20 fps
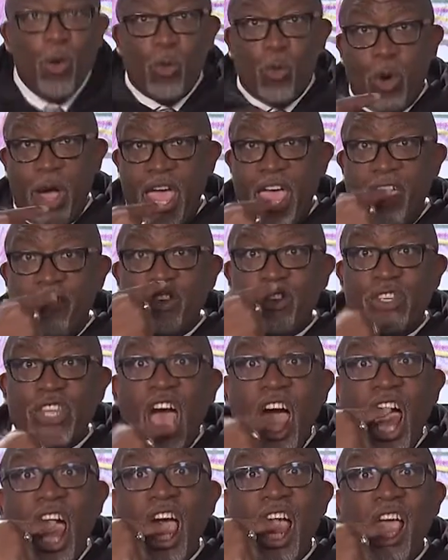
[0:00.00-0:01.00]
wave your
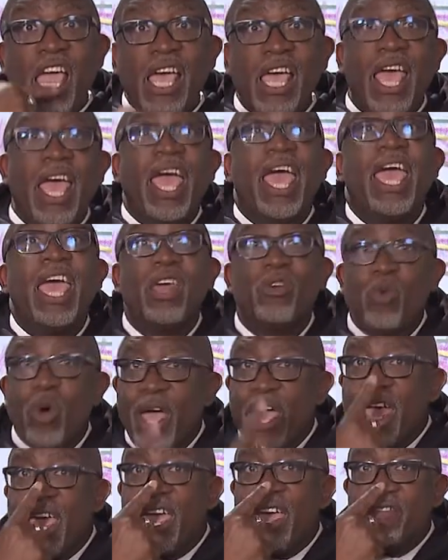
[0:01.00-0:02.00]
tongue, and
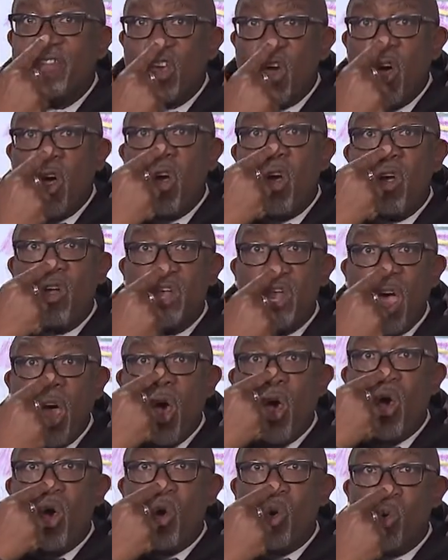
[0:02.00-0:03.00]
wave your
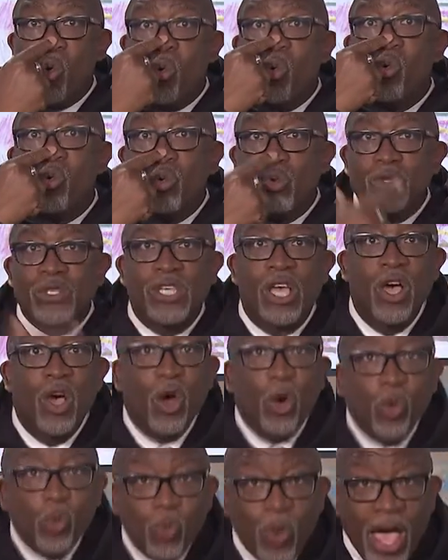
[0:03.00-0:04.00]
nose.
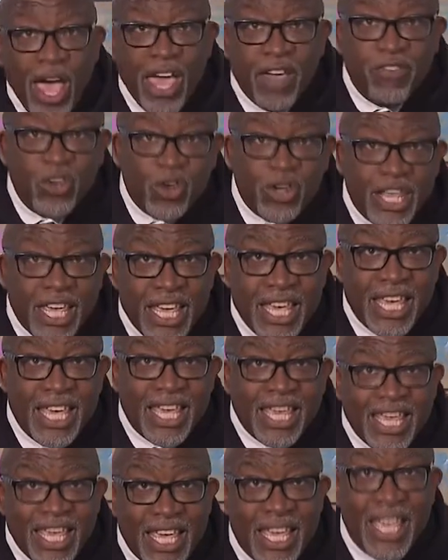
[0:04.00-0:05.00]
Wave your
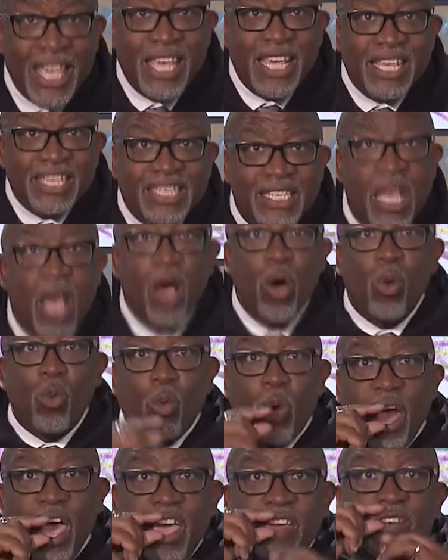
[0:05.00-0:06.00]
knees,
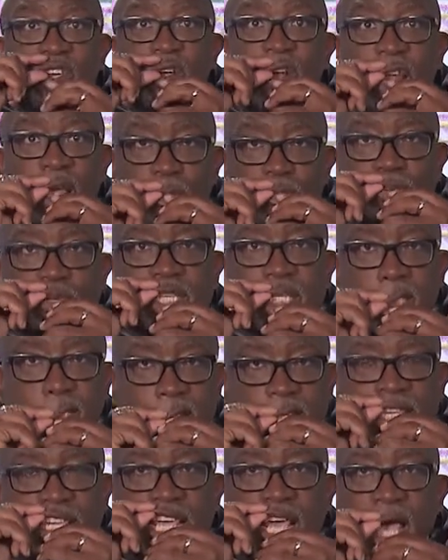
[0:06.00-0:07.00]
wave your
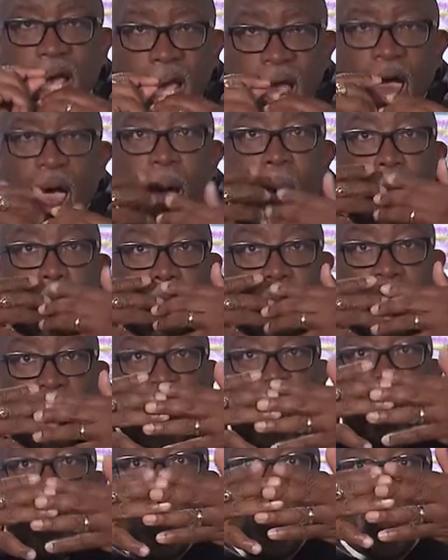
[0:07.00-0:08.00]
lips.
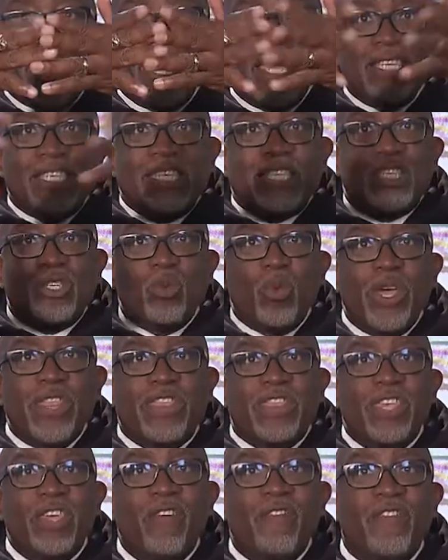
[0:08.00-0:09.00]
Blow a kiss
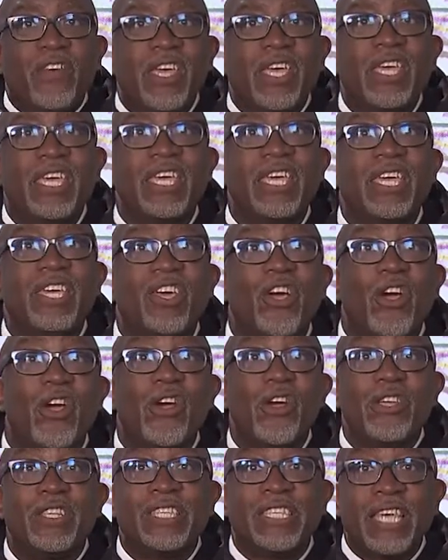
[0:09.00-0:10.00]
with your
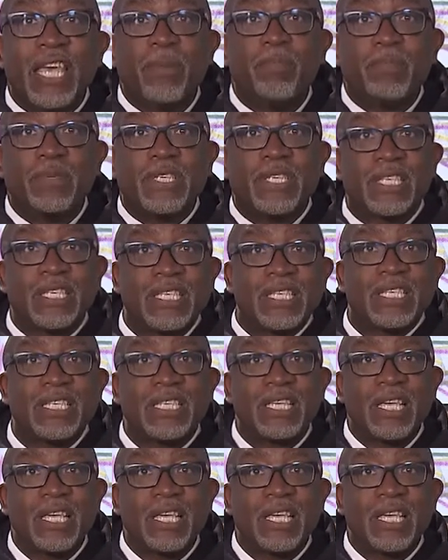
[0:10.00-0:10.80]
fingertips.